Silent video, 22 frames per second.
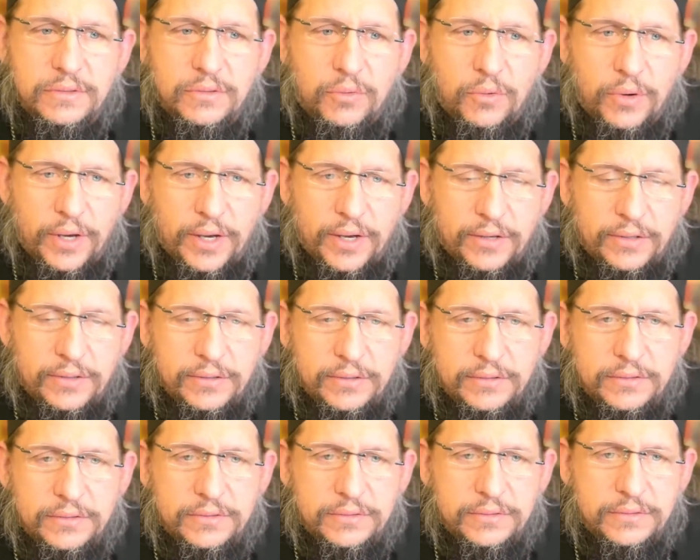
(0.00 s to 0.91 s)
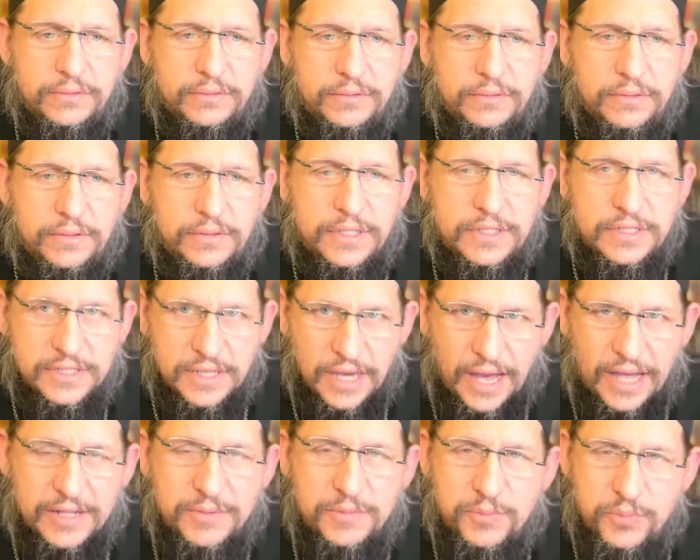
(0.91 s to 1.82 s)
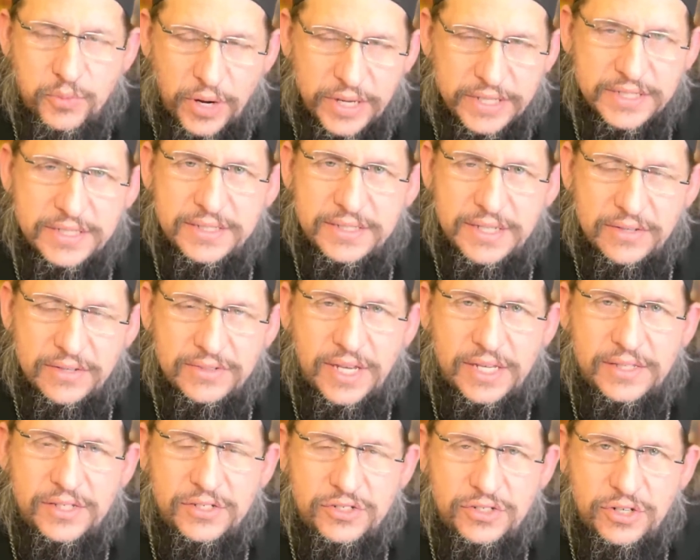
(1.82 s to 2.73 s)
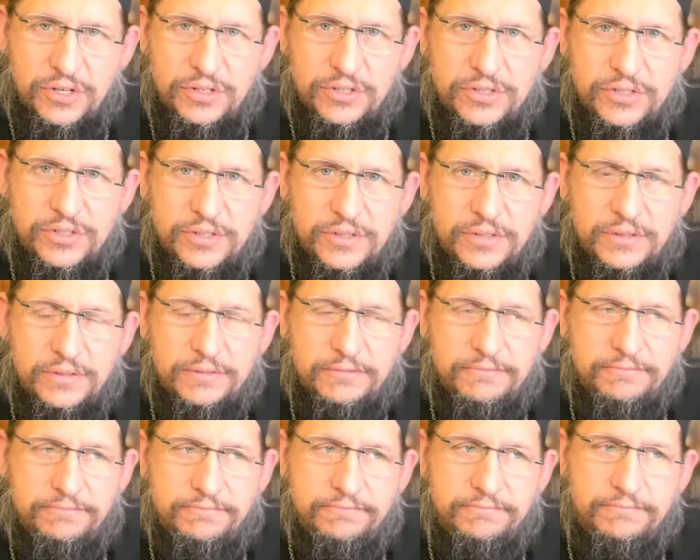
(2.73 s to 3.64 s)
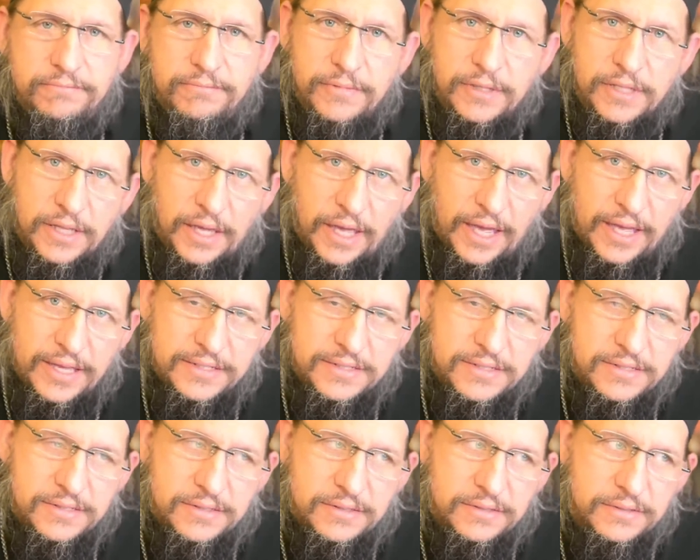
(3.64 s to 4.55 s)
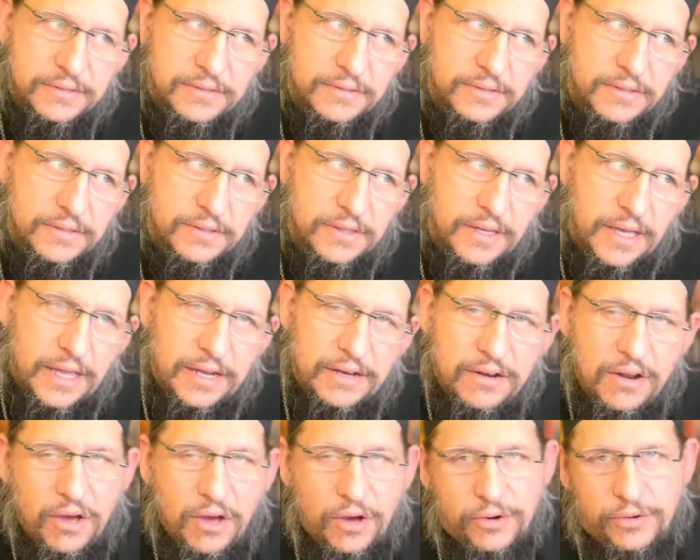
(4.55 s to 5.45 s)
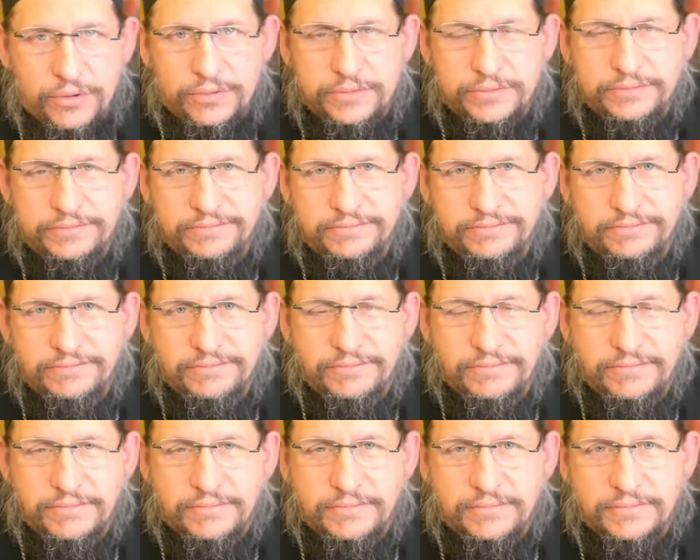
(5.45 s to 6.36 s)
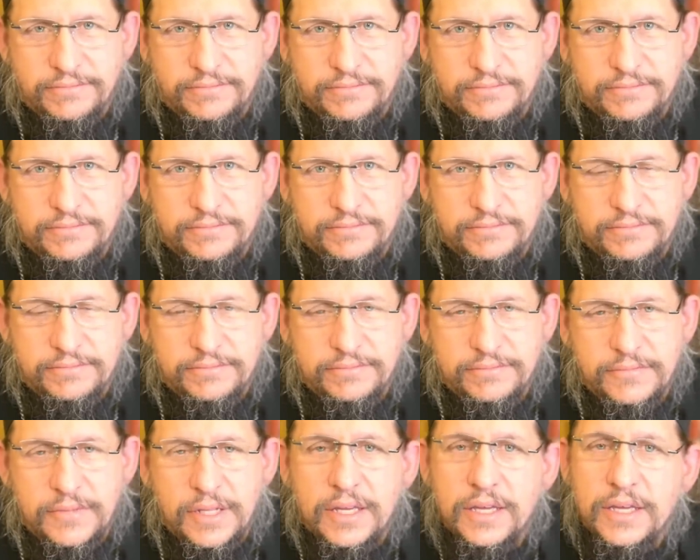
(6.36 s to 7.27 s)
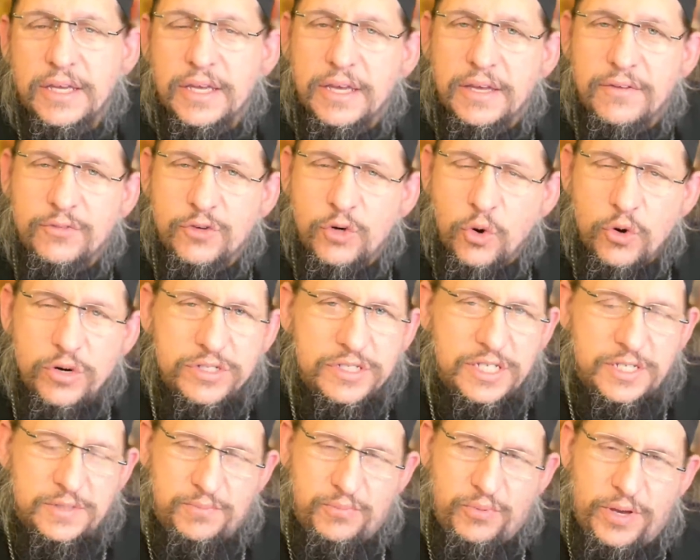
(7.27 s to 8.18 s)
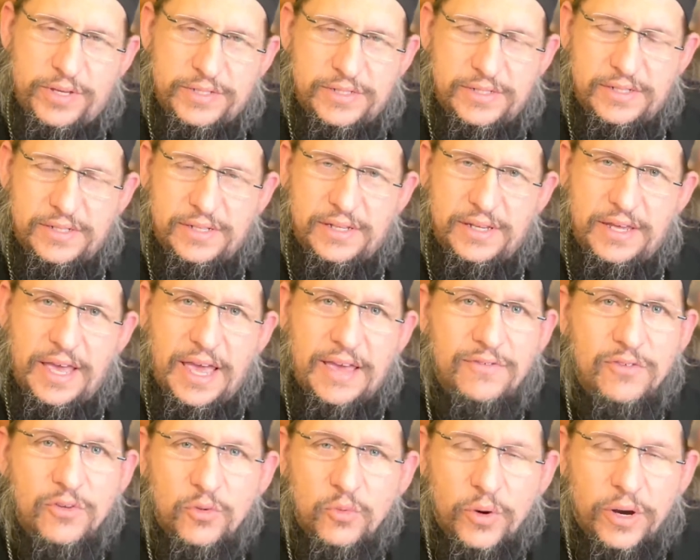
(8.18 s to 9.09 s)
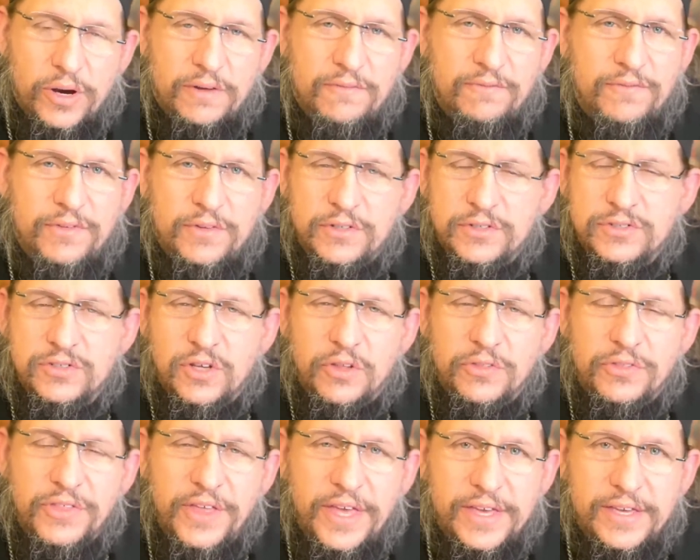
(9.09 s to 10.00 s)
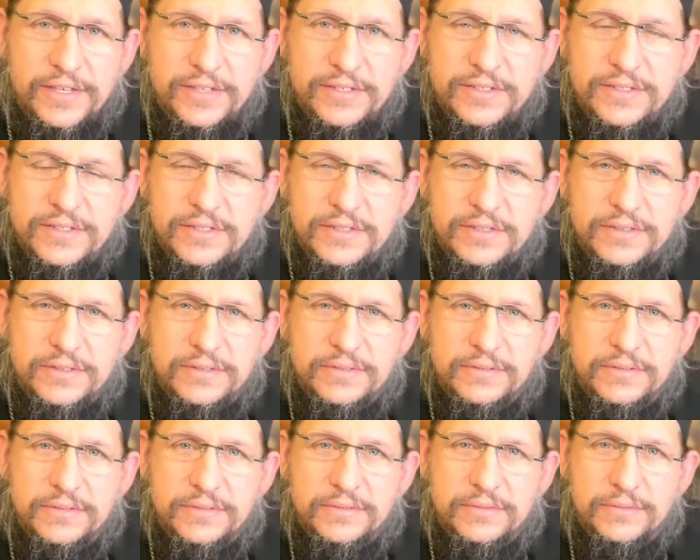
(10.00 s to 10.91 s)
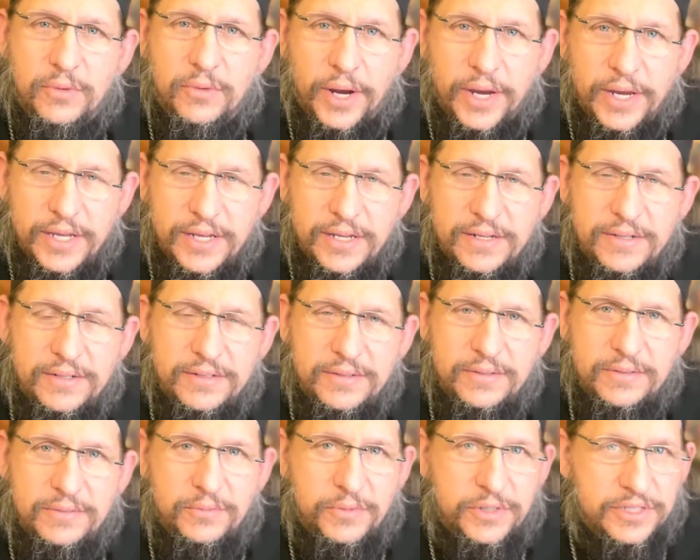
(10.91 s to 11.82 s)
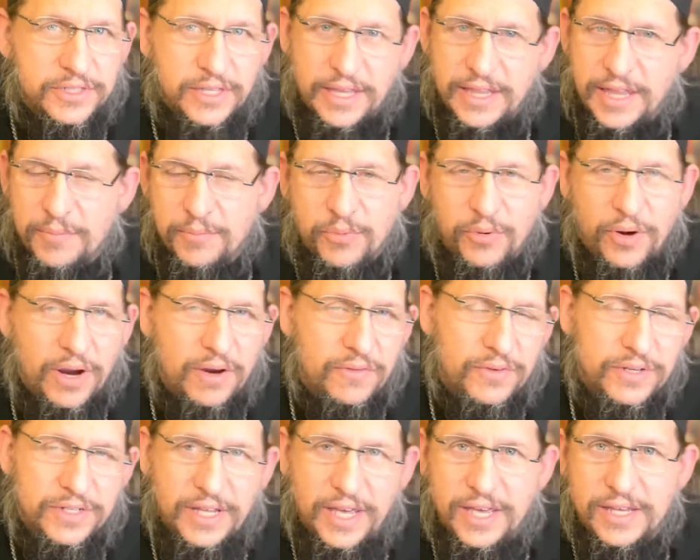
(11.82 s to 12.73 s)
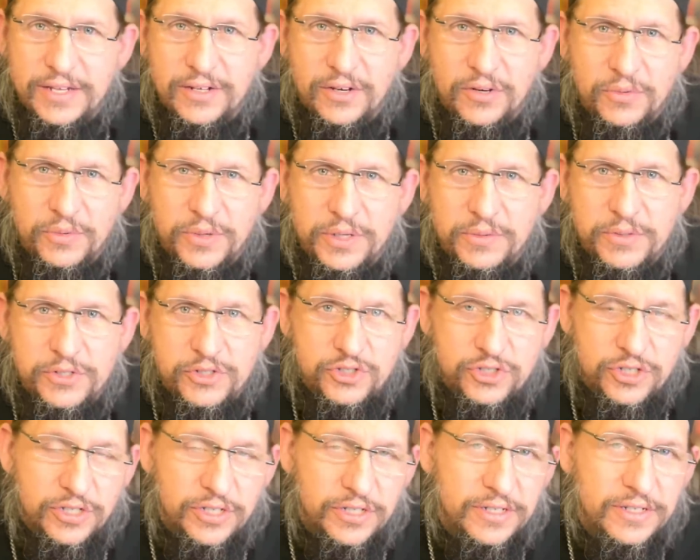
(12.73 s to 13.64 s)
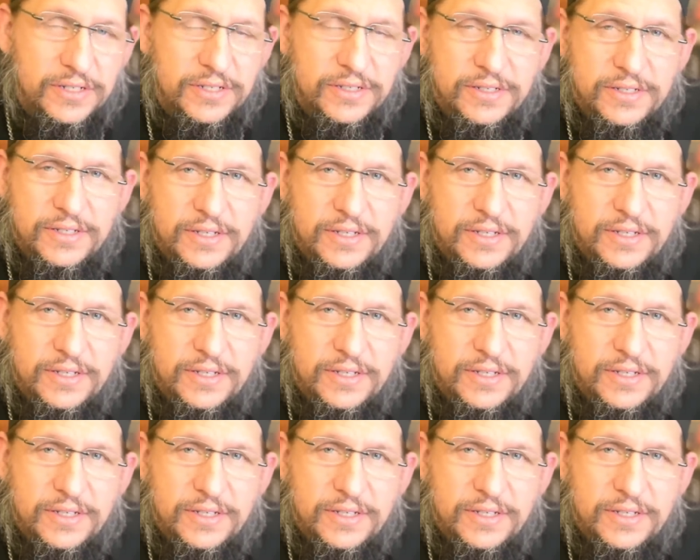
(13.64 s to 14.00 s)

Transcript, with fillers: Well, is God mm. presence outside the church? Yes and no. Of course, He's present everywhere and fills all things, right? We say that prayer every day, don't we? We should.